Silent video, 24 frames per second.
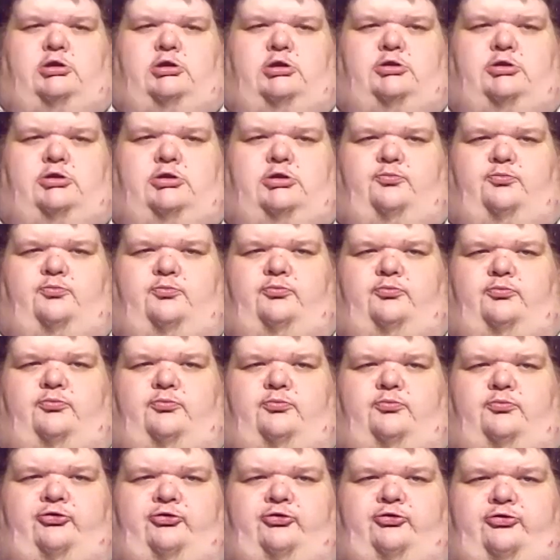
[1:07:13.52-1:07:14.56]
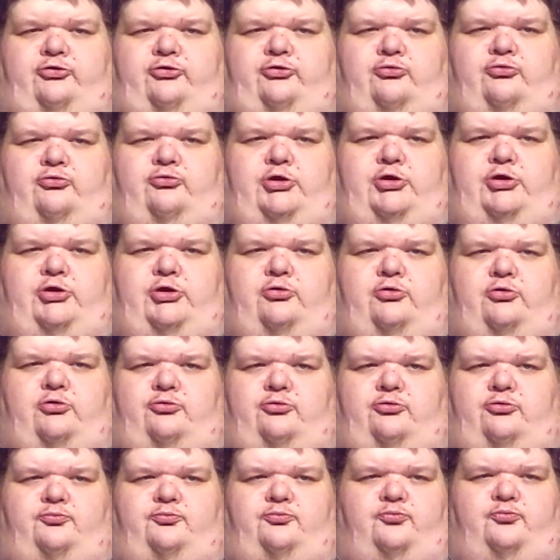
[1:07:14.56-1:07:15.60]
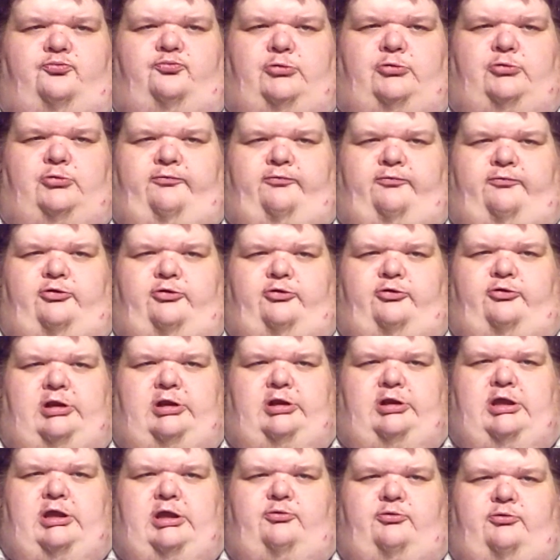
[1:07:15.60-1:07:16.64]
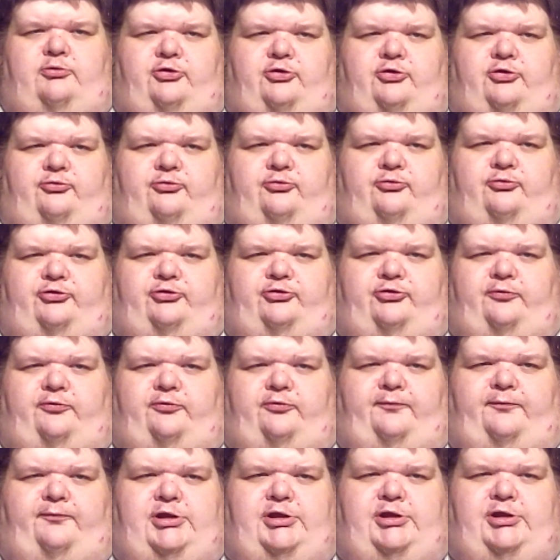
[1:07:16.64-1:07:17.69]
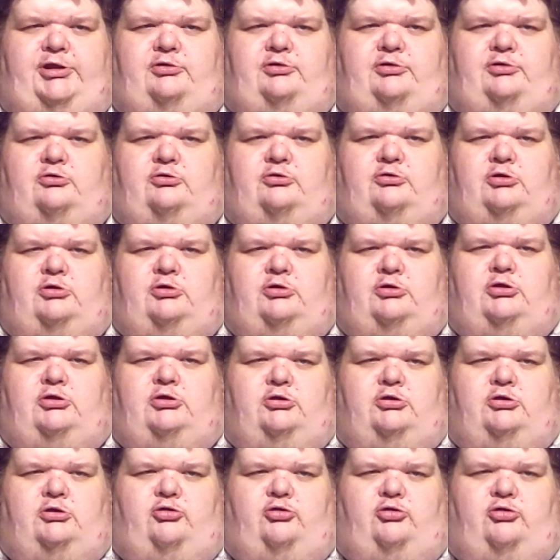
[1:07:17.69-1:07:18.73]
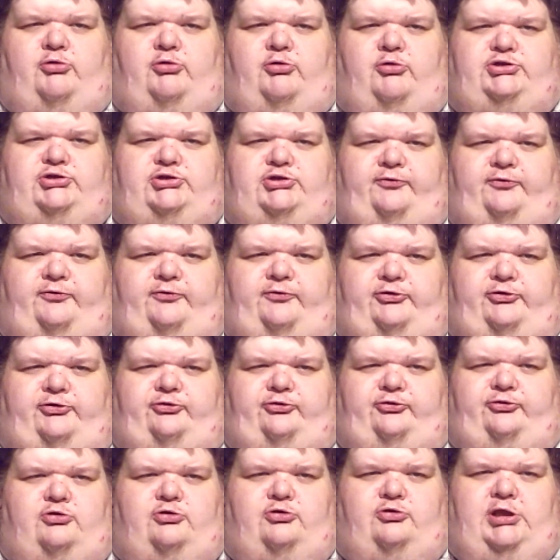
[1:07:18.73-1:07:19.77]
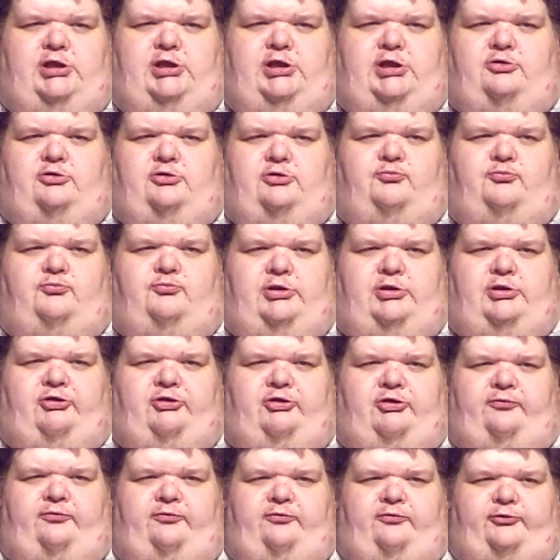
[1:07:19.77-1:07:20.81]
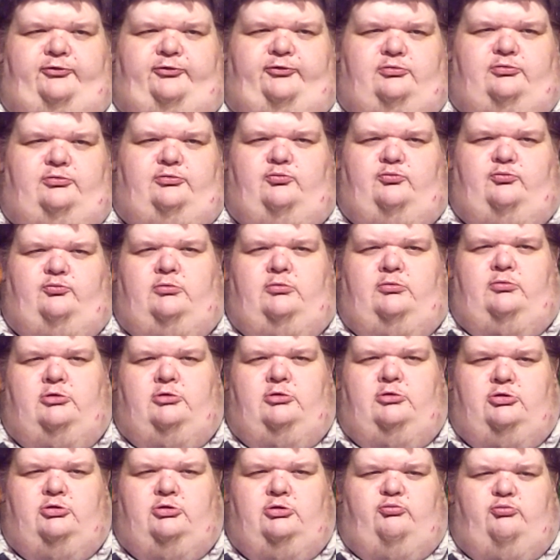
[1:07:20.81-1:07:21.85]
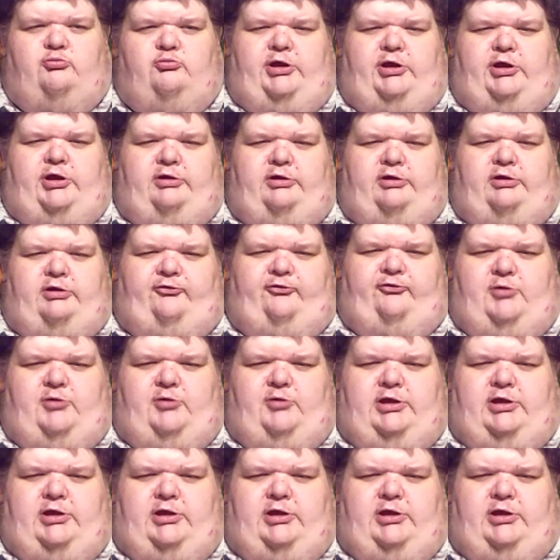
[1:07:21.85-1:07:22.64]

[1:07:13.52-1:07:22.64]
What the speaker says: He's a true hero even today because we're still fighting the Bolsheviks who are now Antifa, Black Lives Matter,